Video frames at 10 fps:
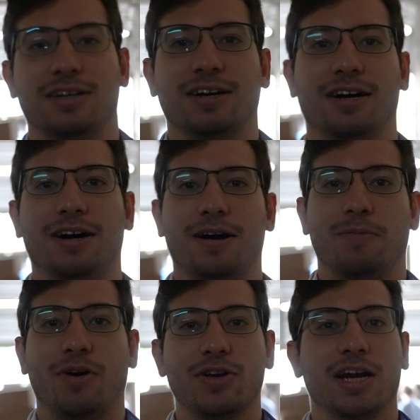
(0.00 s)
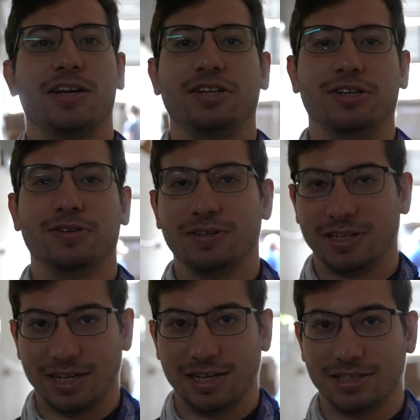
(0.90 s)
All you gotta do
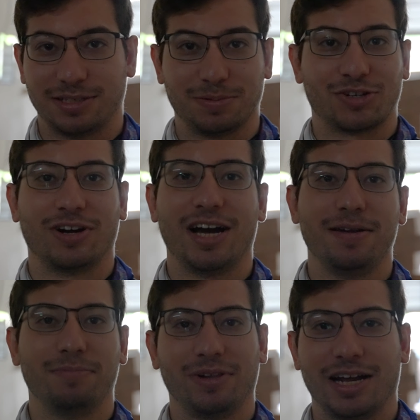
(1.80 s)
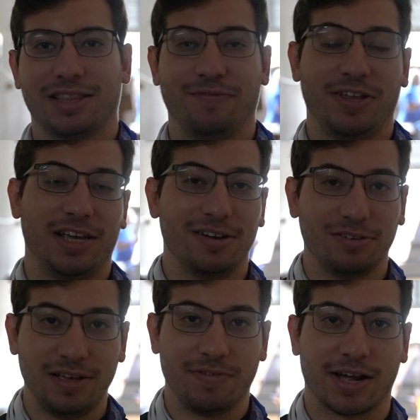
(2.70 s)
is subscribe, like the video,
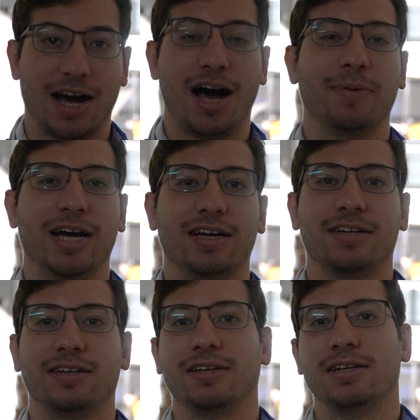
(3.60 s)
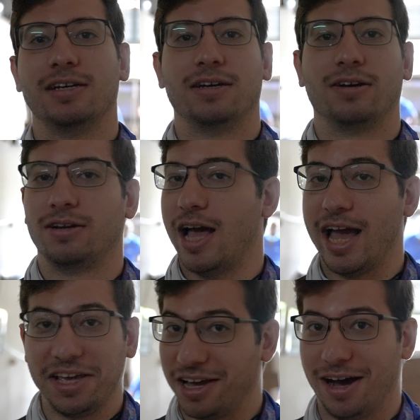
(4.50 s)
leave a comment,
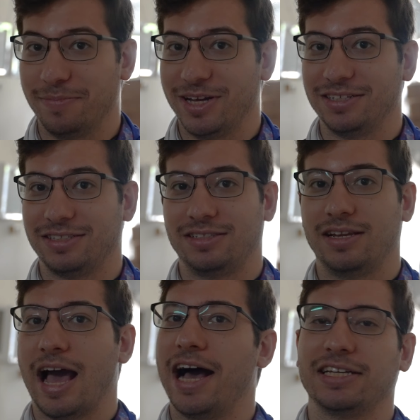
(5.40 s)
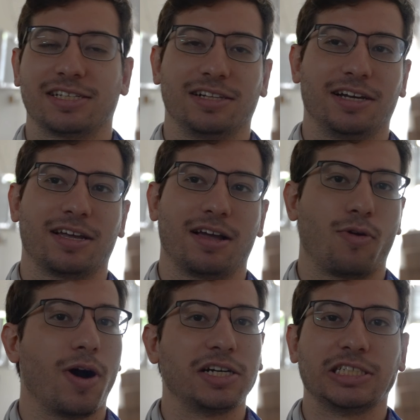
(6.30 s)
any comment, ask like
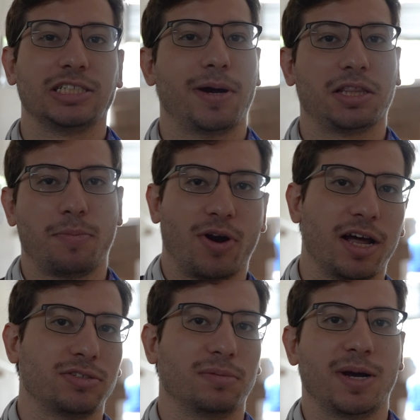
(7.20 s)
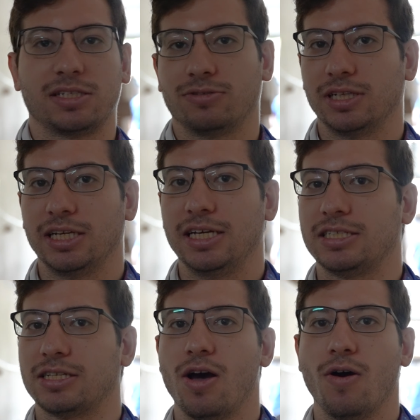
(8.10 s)
questions about the products we're about to
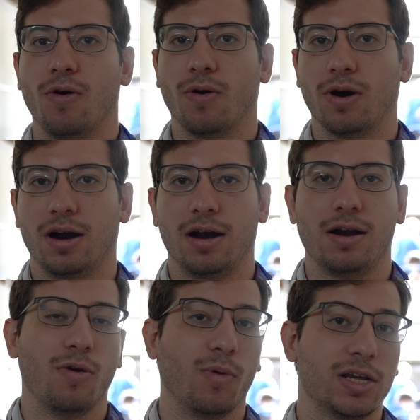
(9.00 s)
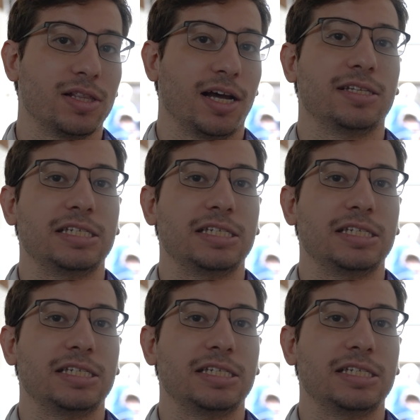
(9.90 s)
release or what you'd like to